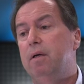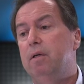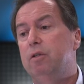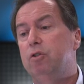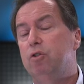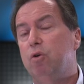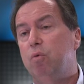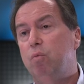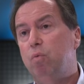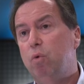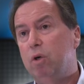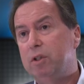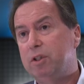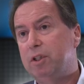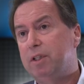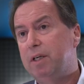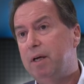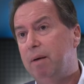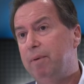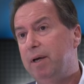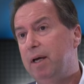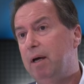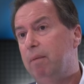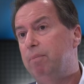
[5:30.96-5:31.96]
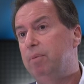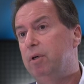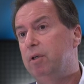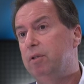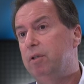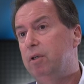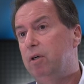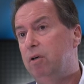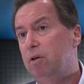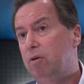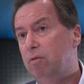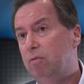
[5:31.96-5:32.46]
So what's coming up
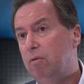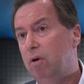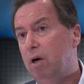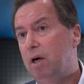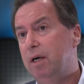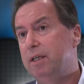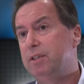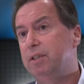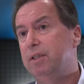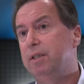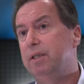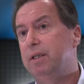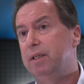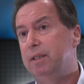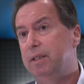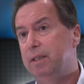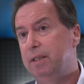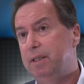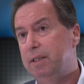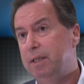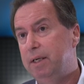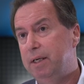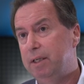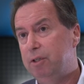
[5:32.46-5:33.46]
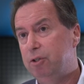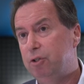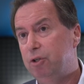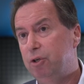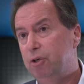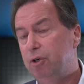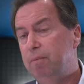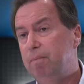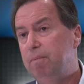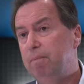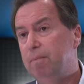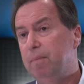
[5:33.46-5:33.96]
on the horizon in the near
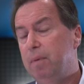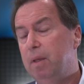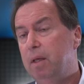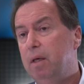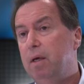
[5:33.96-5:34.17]
term